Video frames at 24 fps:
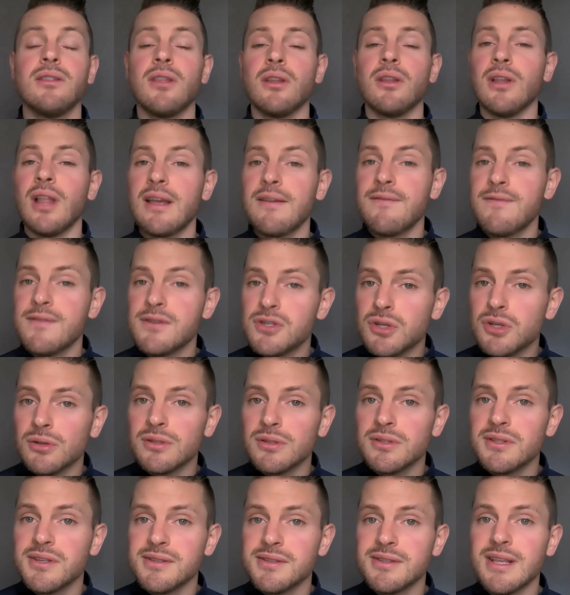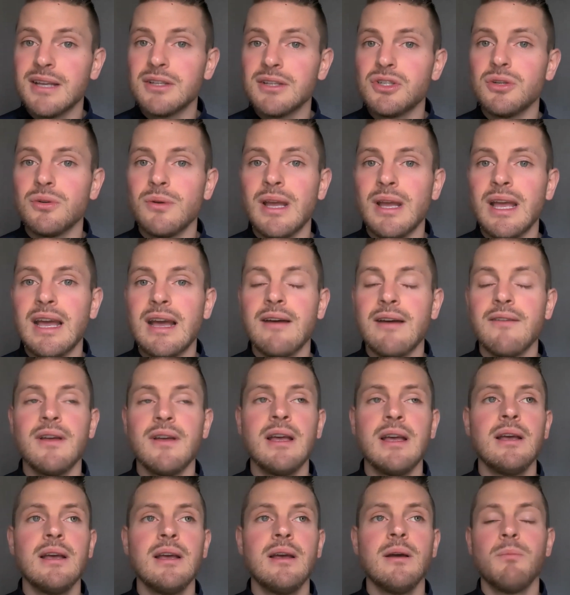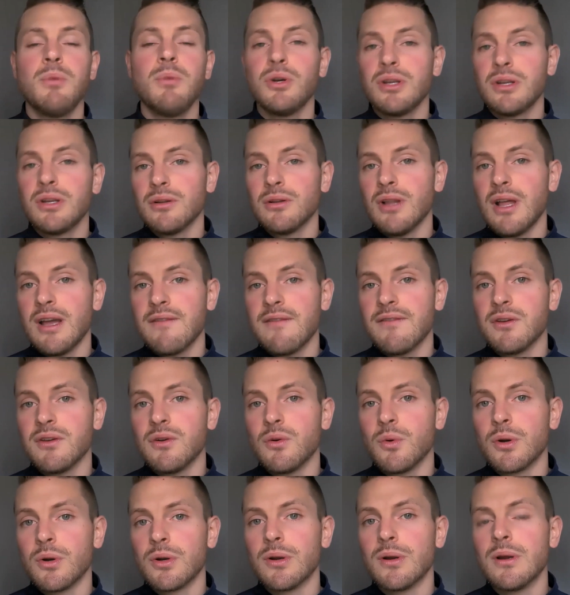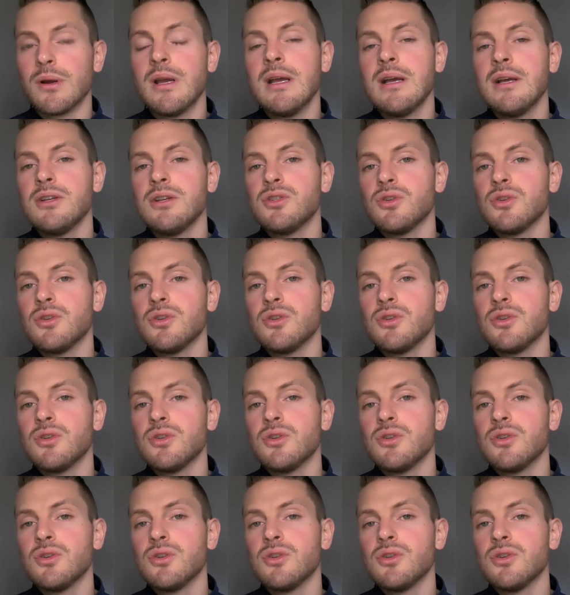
the life insurances that you have, putting your life in order.